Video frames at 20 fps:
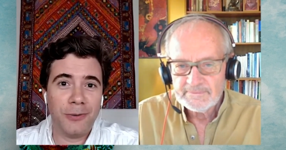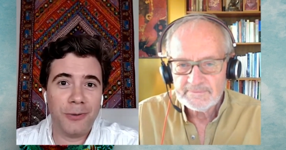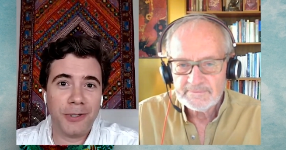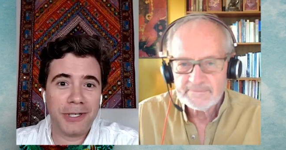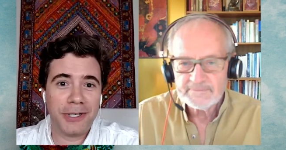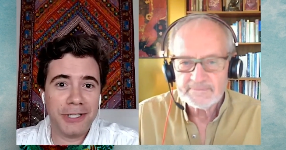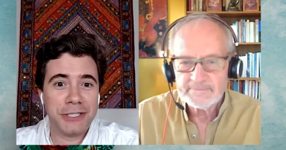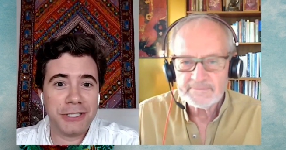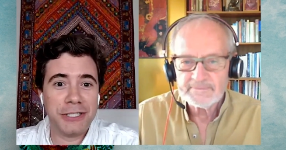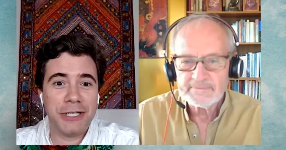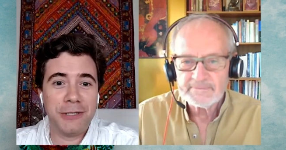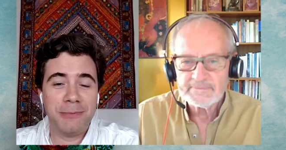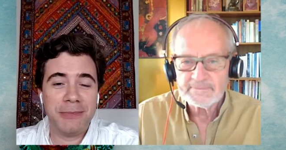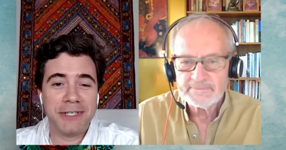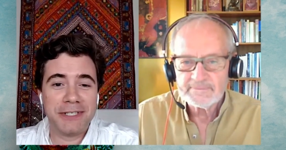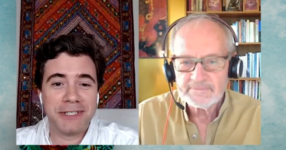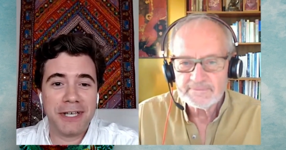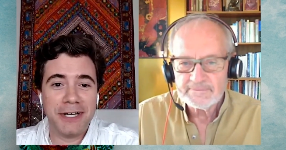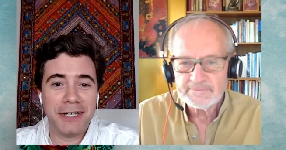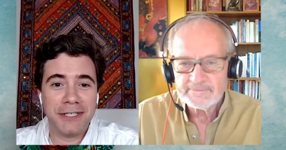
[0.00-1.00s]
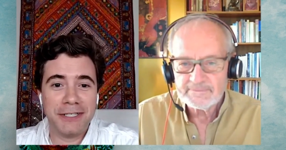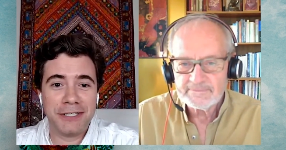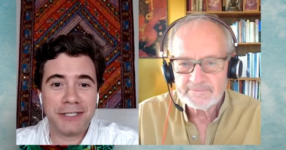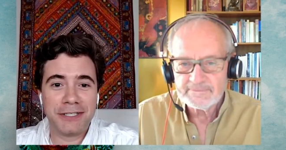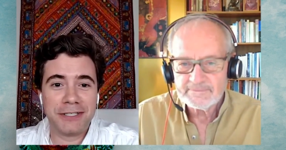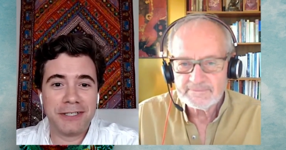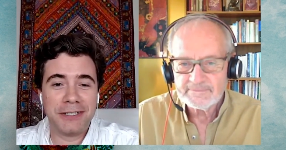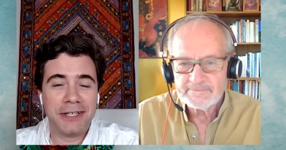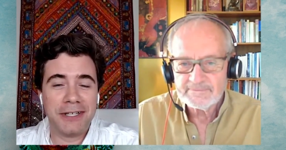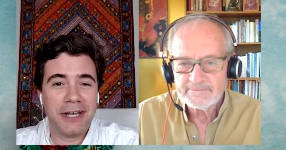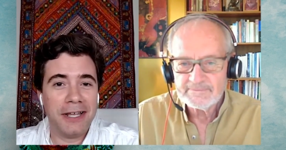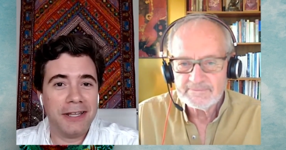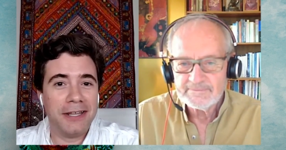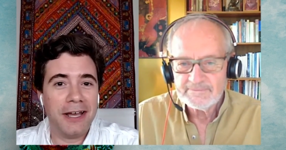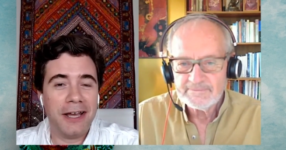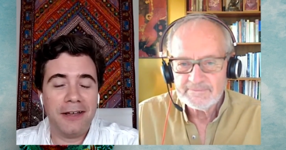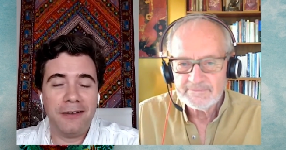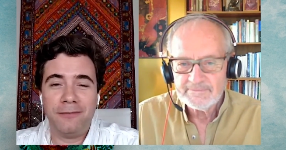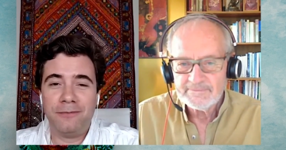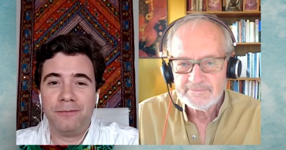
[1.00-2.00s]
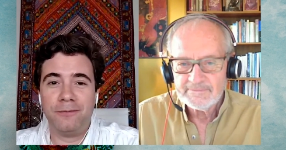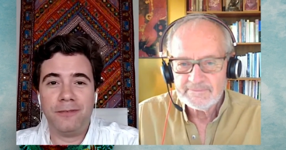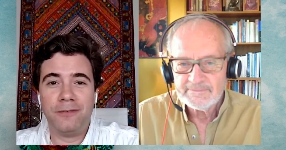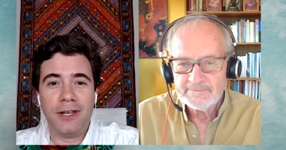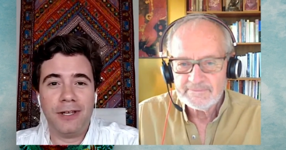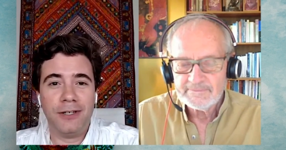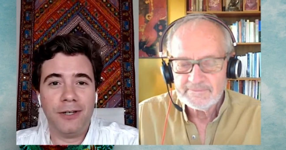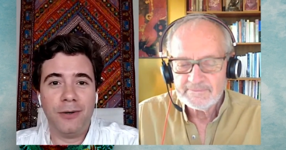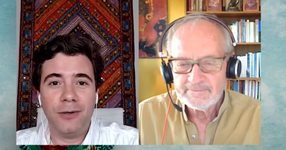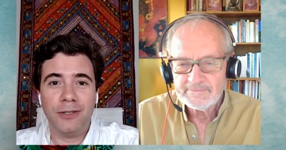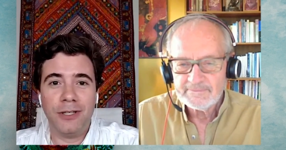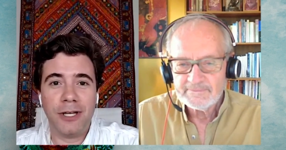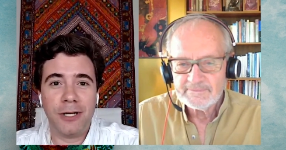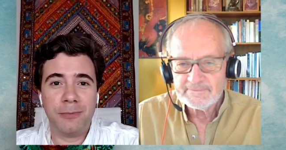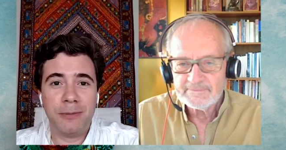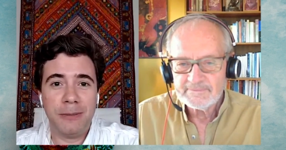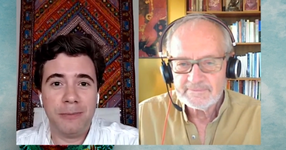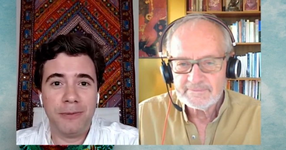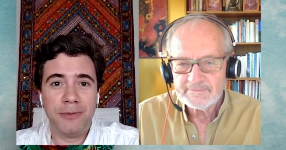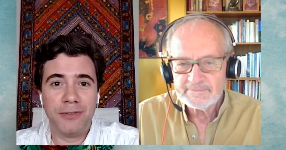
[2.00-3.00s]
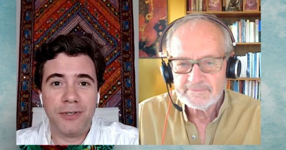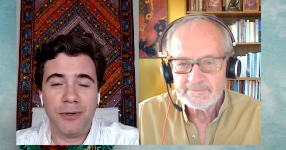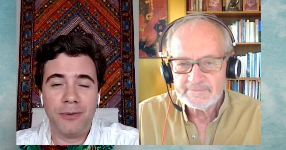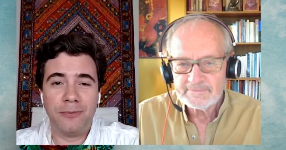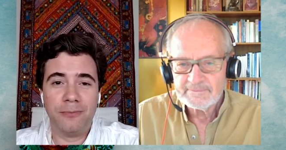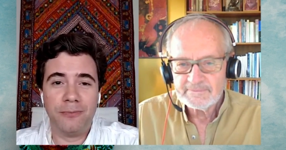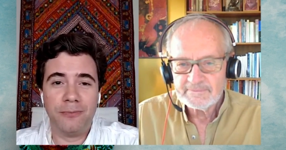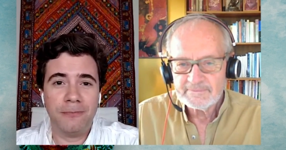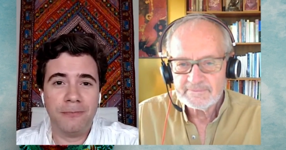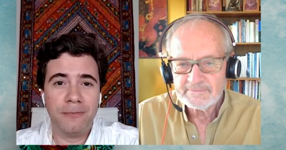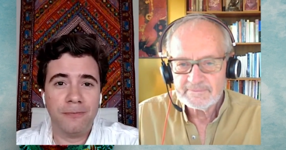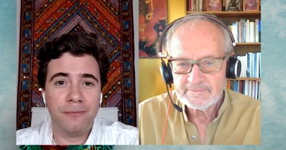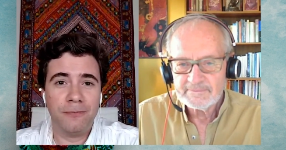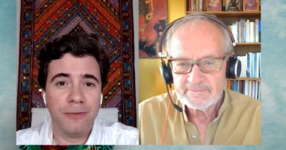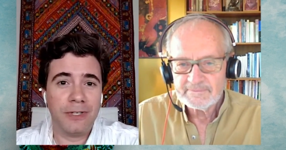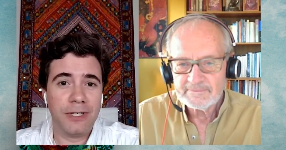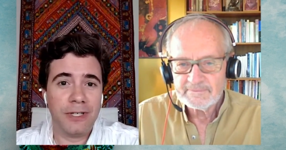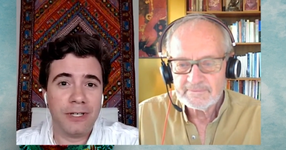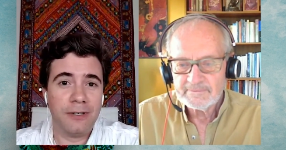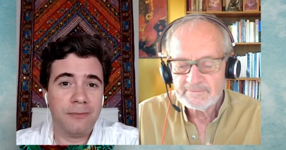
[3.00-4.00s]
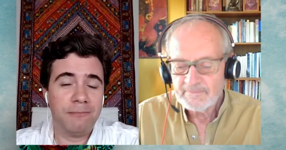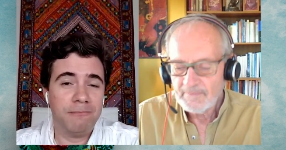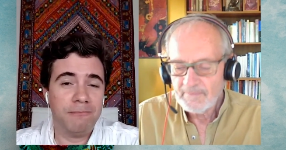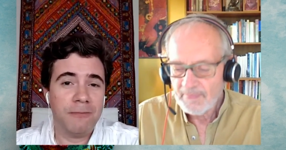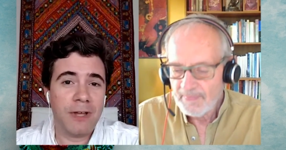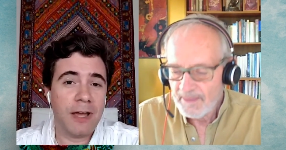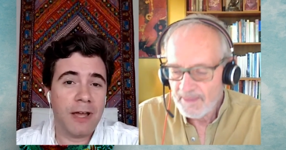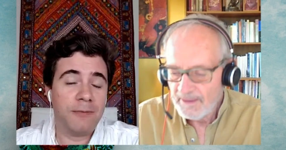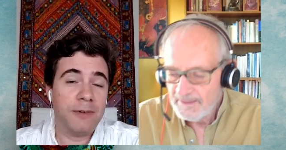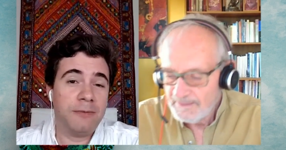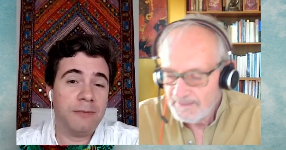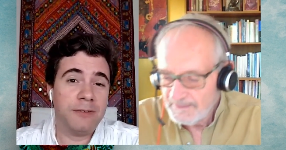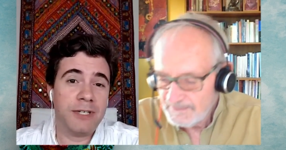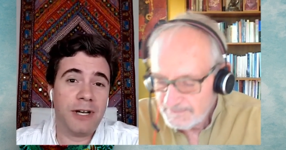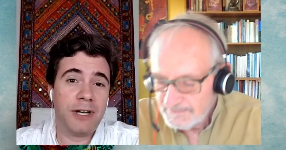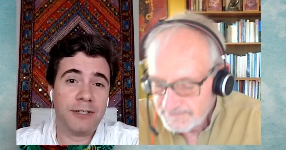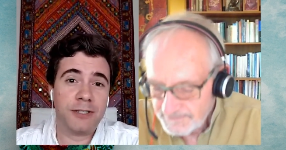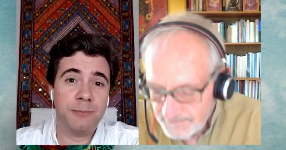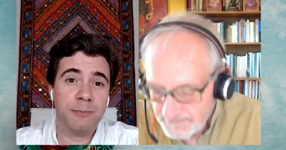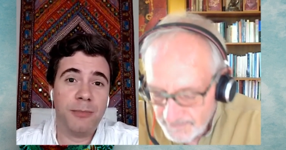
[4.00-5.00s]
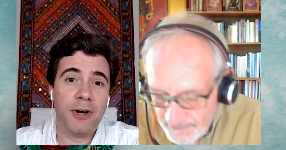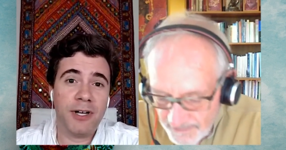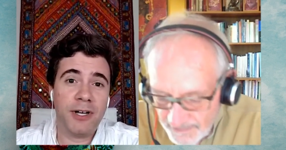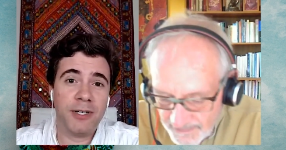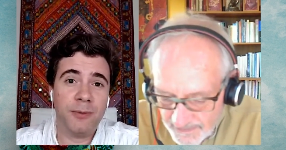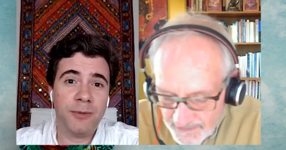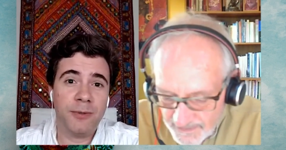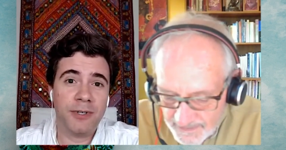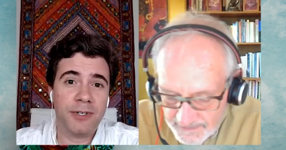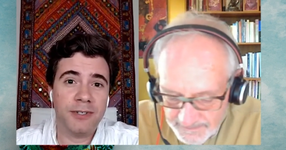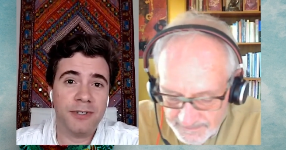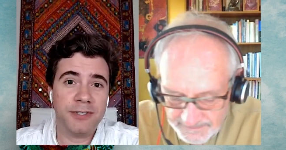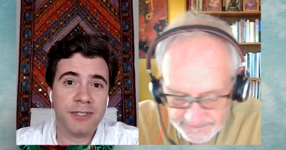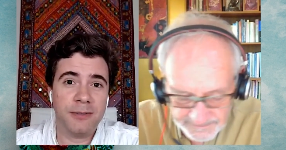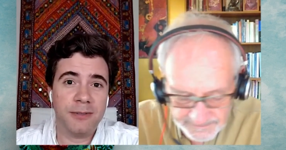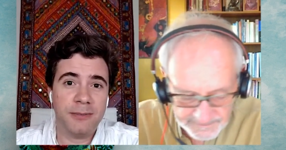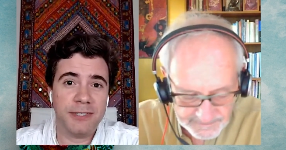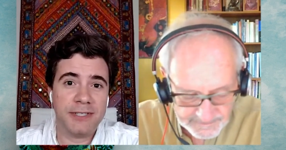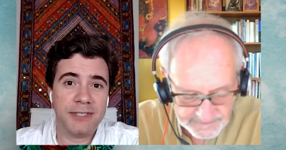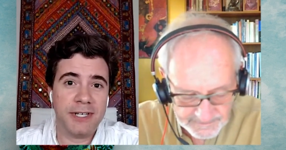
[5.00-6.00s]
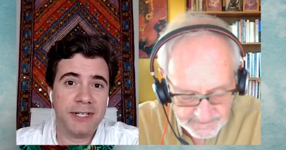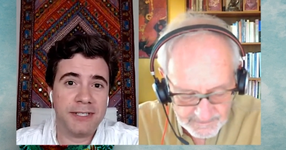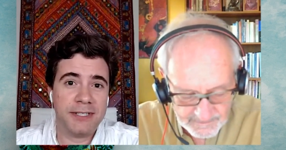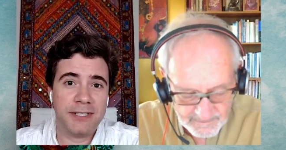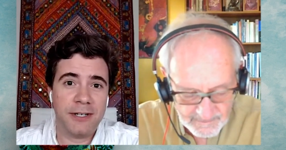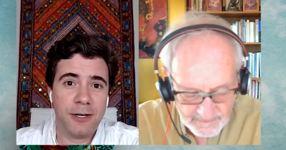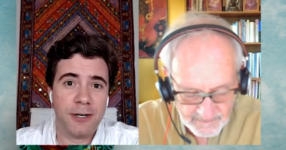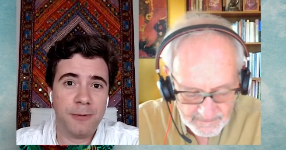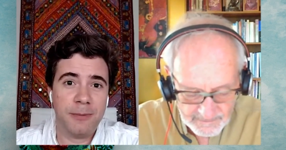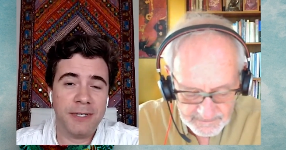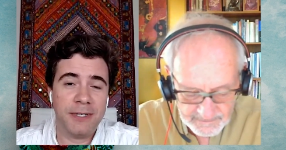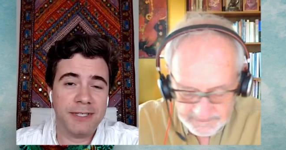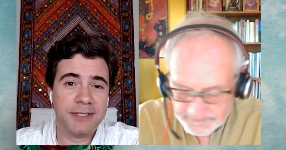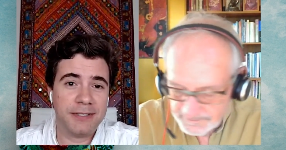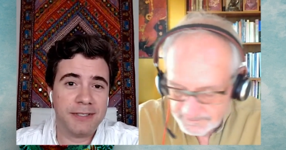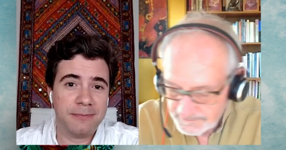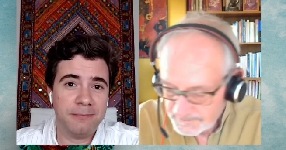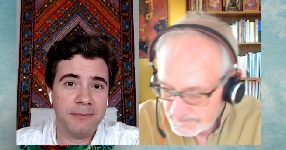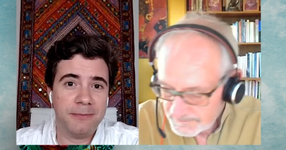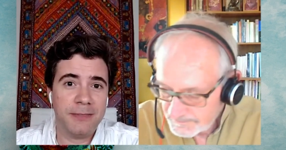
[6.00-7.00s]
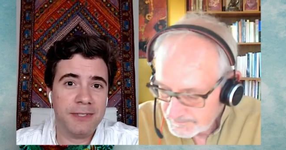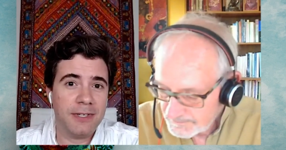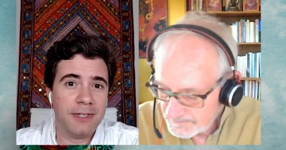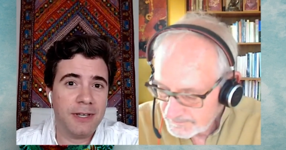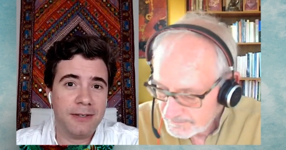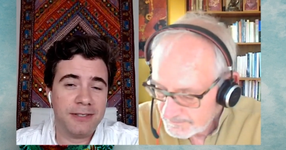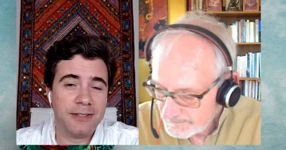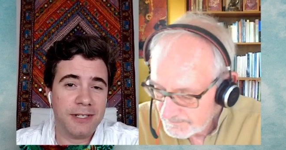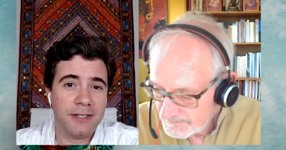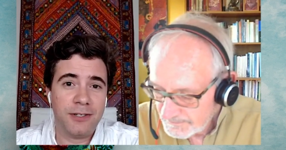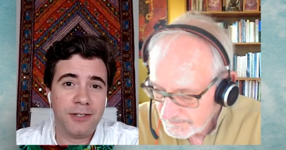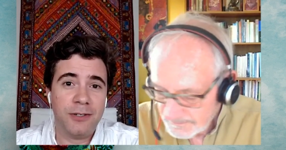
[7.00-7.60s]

Speaker 1: organ chi massage. I know a lot of people don't really, I've even talked to body workers and massage therapists. I said,